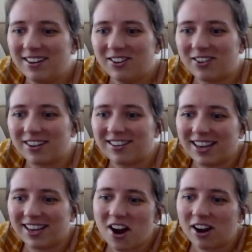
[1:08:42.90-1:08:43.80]
Jordan
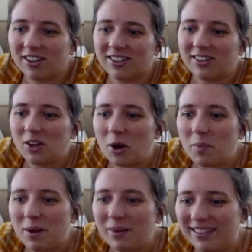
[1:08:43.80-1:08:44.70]
said, Oscar's our
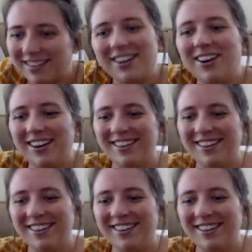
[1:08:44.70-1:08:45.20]
babysitter.